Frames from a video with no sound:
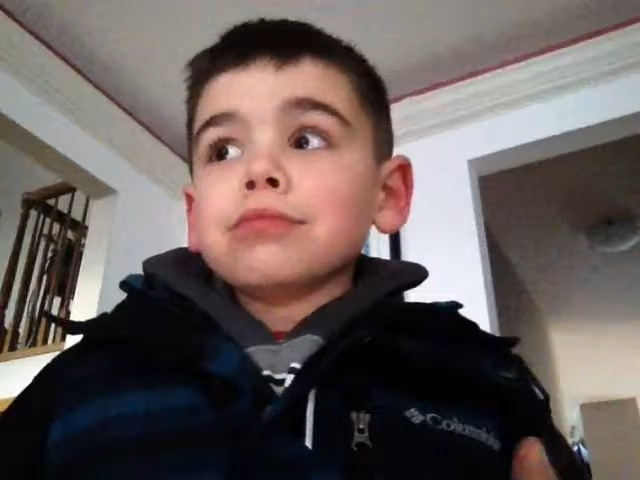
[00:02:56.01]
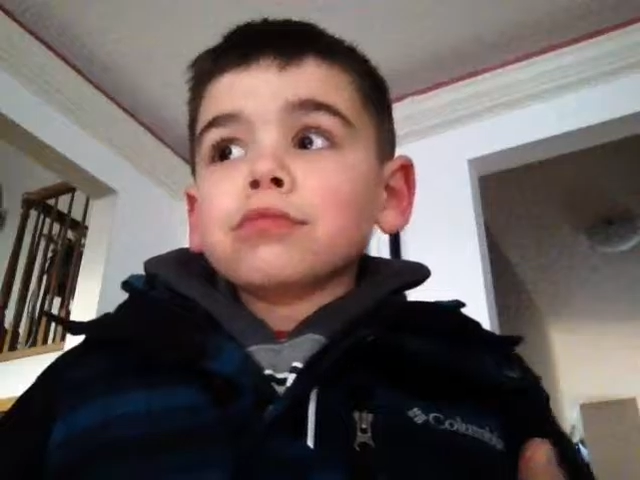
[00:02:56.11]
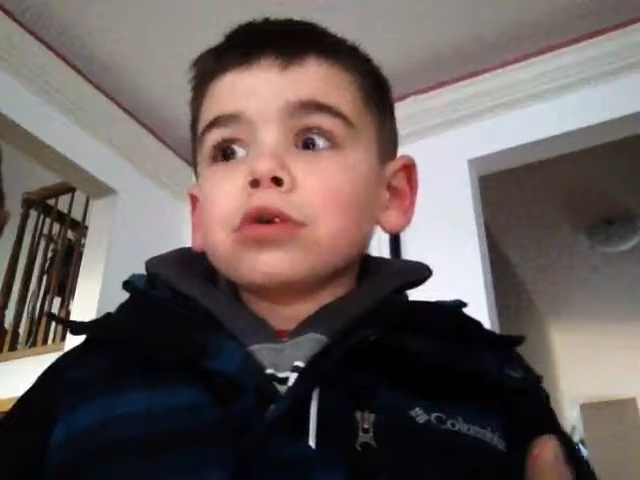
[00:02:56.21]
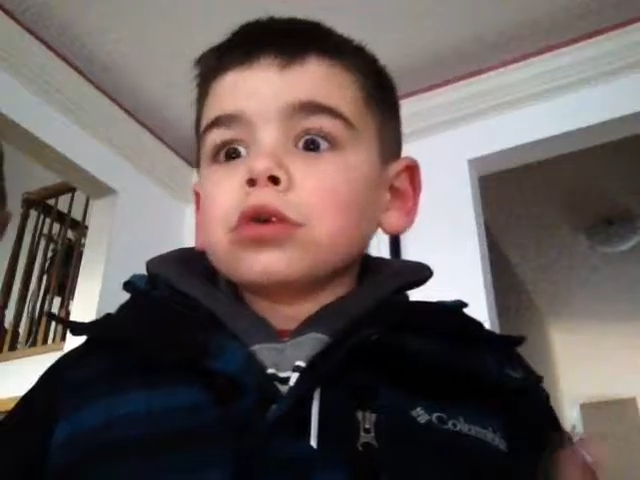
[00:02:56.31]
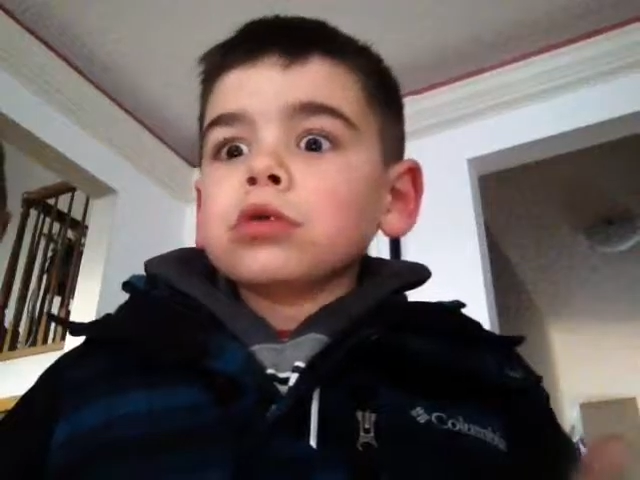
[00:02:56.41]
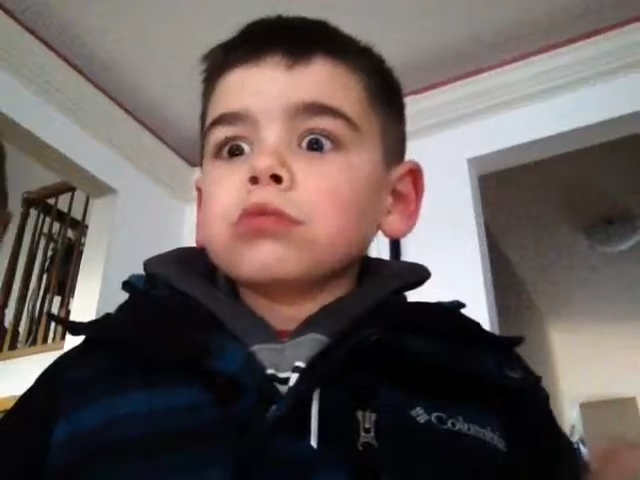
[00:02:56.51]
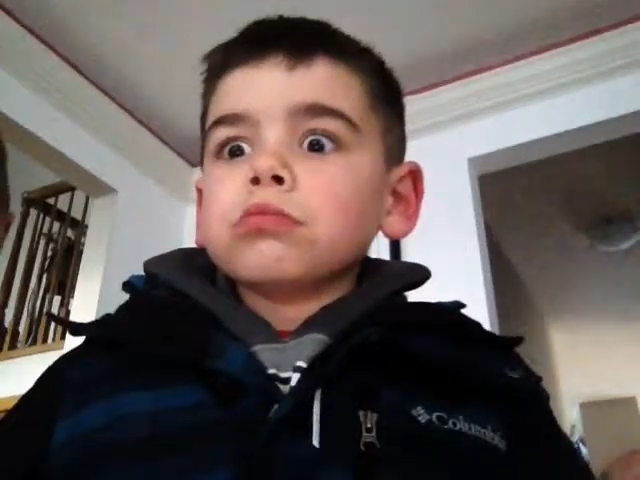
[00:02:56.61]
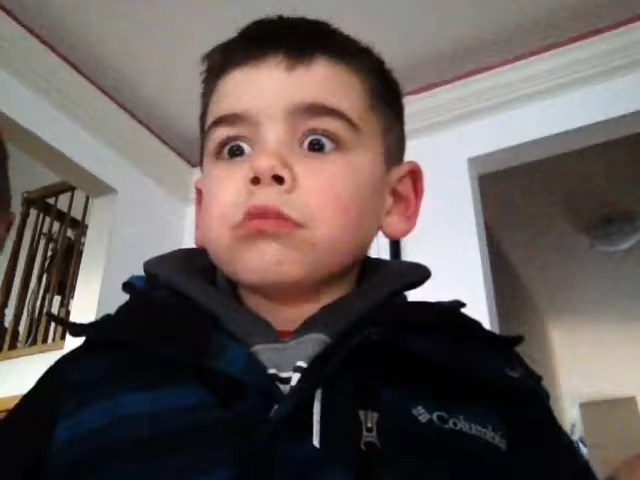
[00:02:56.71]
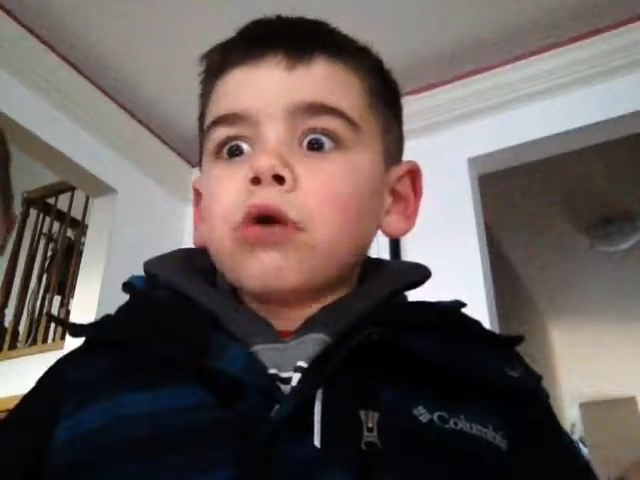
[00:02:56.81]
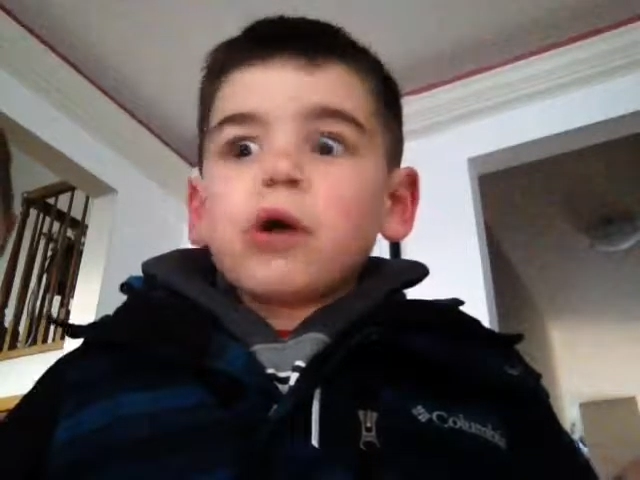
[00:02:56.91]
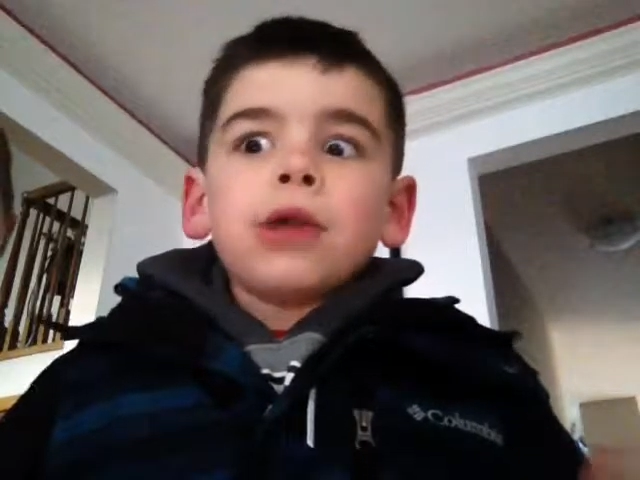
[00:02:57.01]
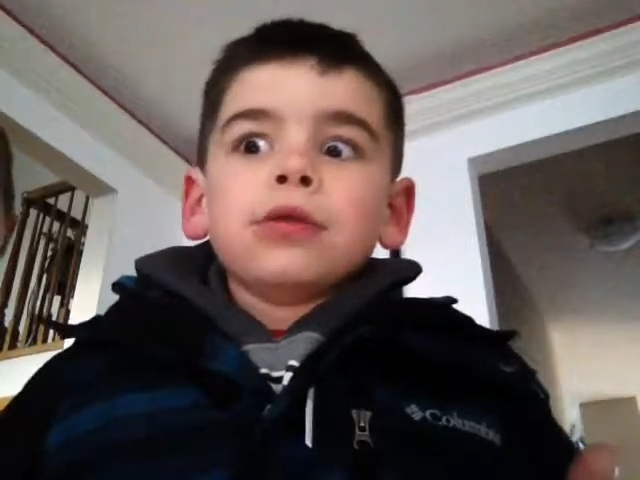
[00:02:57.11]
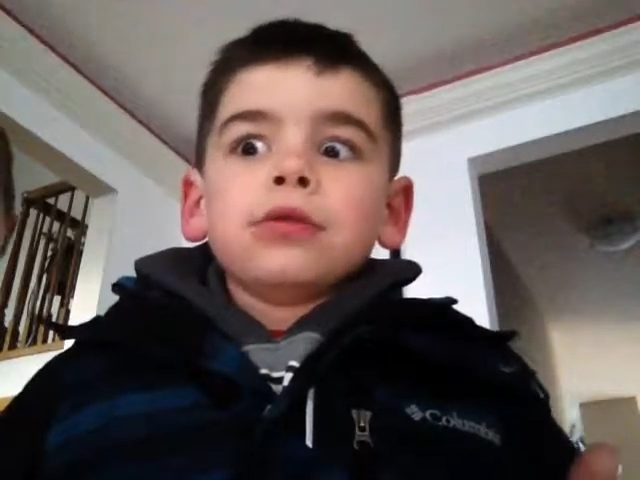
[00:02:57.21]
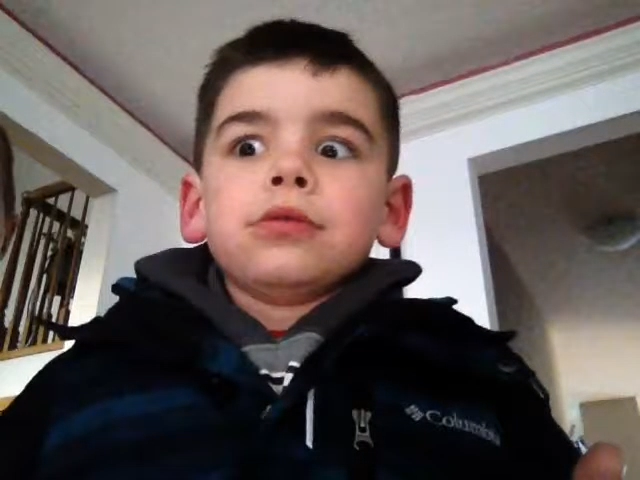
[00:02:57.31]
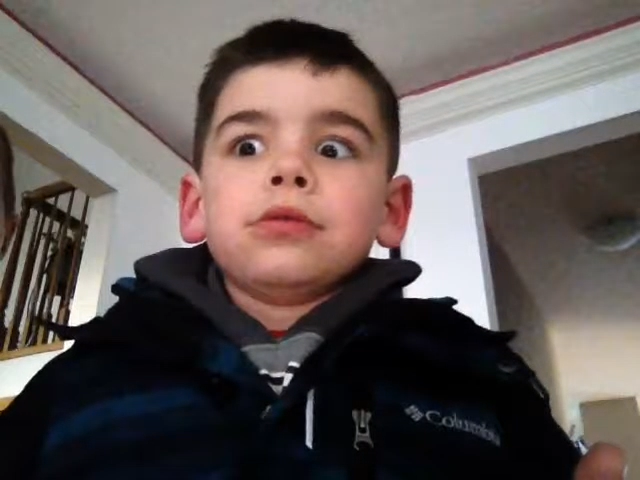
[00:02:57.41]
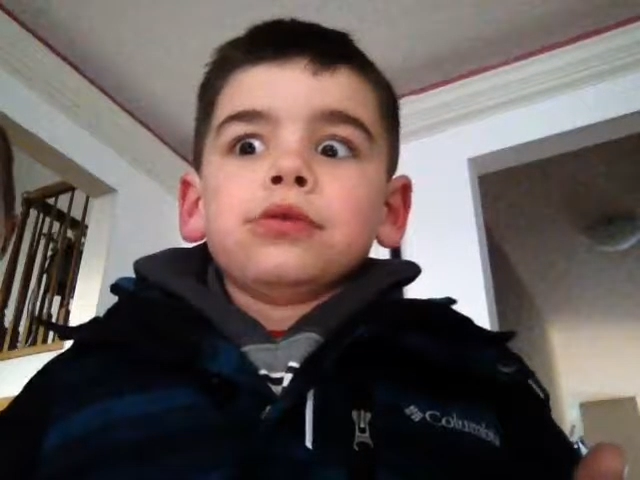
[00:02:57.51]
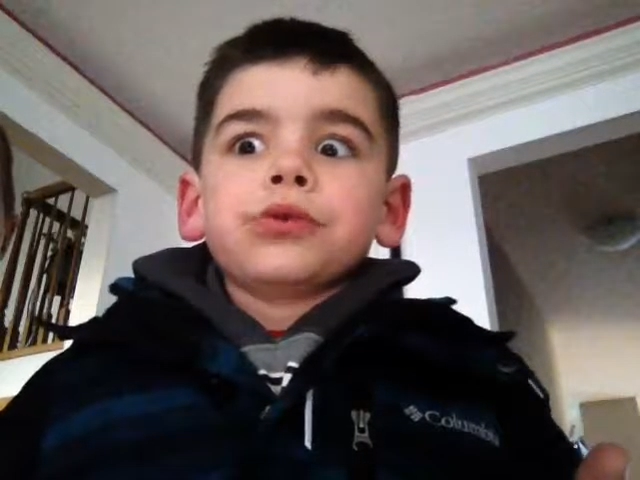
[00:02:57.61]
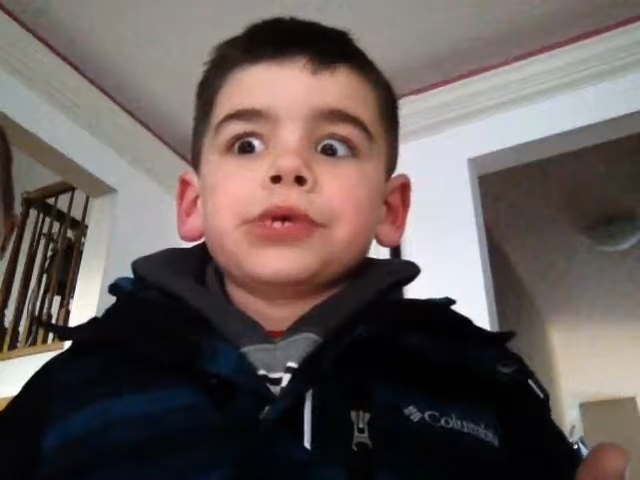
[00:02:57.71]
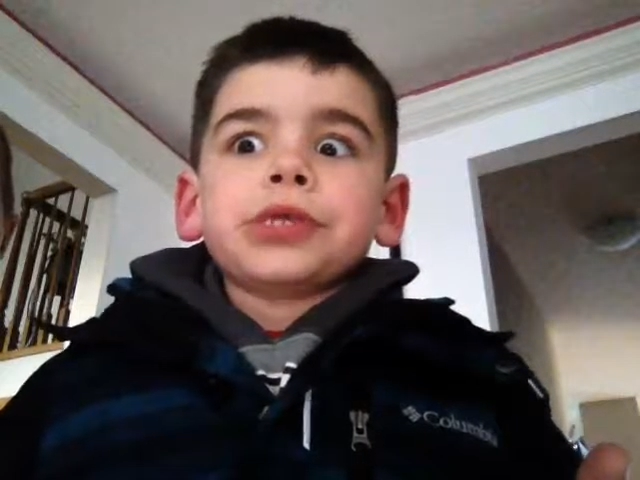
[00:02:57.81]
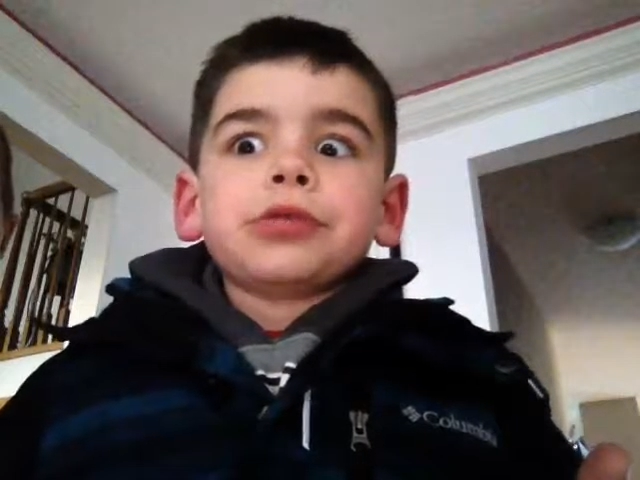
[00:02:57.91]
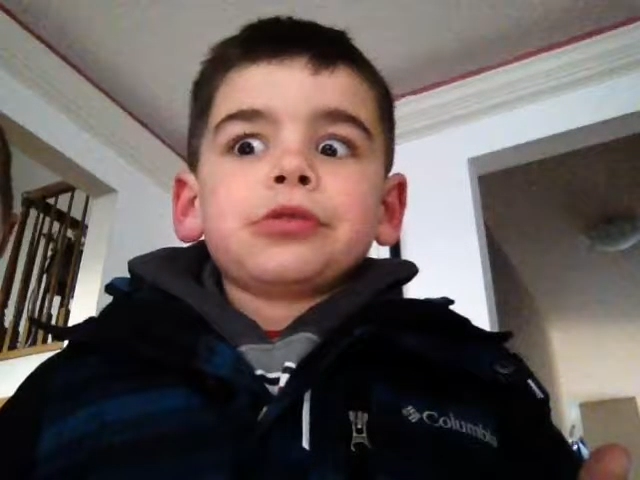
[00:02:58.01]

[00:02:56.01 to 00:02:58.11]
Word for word: really know how to do it.